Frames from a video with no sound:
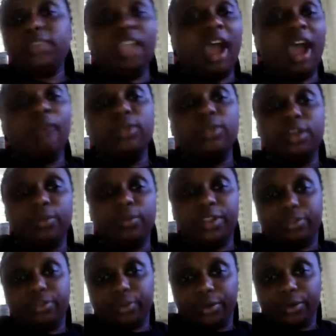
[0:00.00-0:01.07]
I wouldn't have
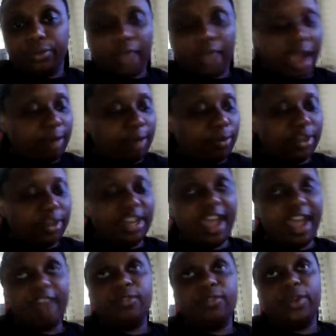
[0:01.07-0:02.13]
went through. I wouldn't
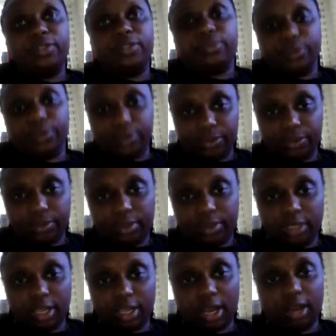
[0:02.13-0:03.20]
have went through,
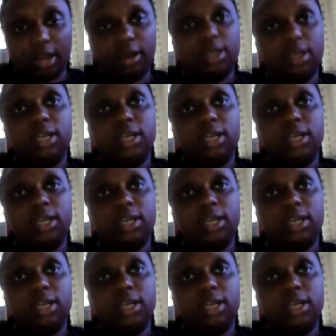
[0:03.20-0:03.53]
y'all.